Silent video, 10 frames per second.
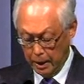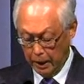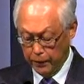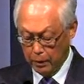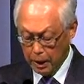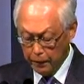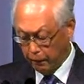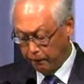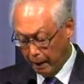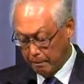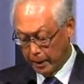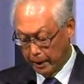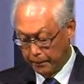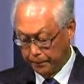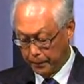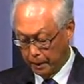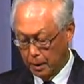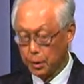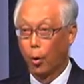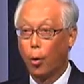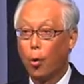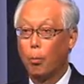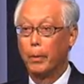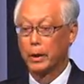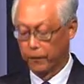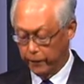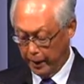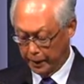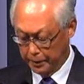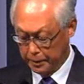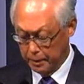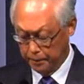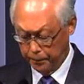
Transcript: If you love your family, your home, and your friends,